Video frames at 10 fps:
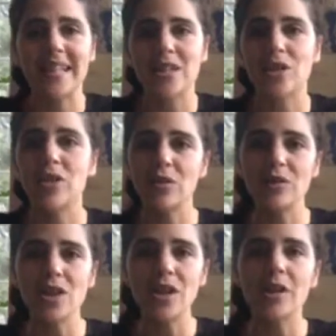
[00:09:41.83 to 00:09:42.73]
It's a
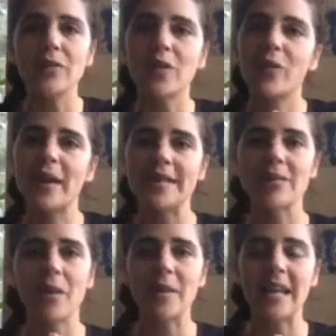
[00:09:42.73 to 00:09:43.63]
huge year for the Rising
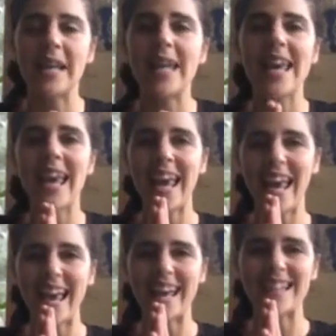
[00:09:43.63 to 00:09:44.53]
Feminine,
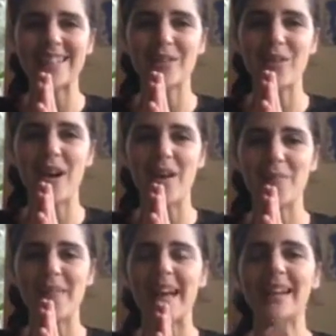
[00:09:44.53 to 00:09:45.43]
and
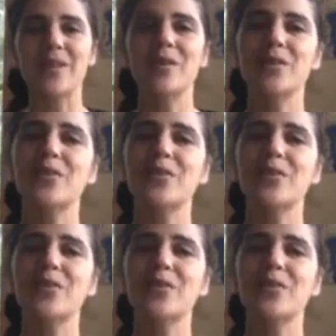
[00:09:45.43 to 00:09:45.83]
that includes